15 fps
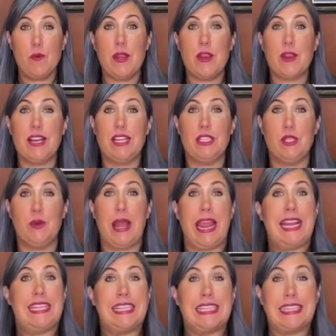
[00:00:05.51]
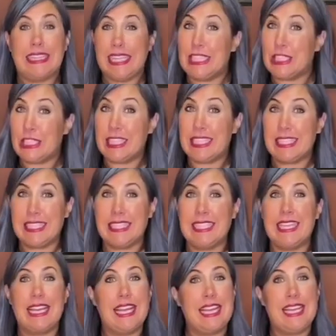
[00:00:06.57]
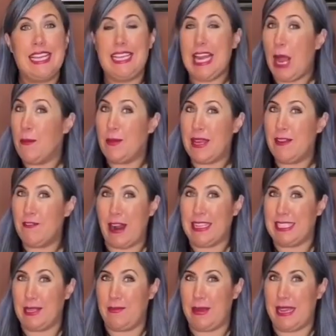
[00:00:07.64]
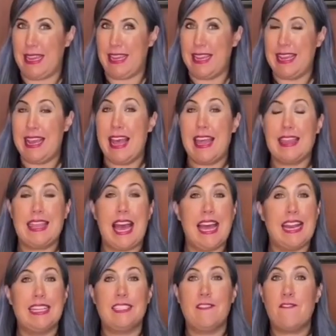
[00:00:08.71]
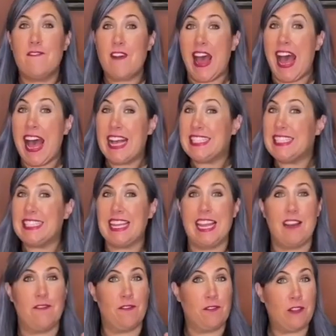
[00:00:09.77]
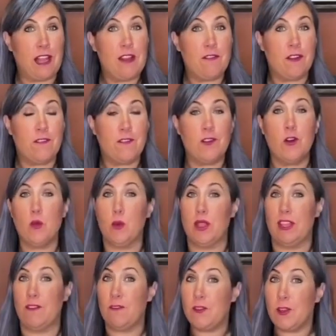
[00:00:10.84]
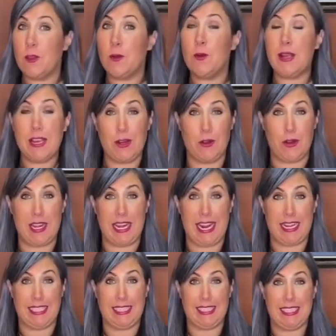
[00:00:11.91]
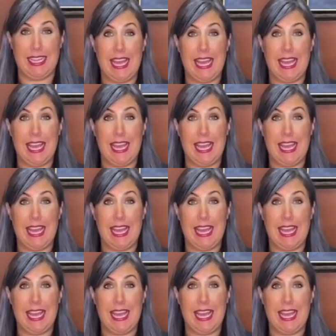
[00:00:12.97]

we are going to do a delicious, yummy recipe that is fast and flavorful with a few ingredients.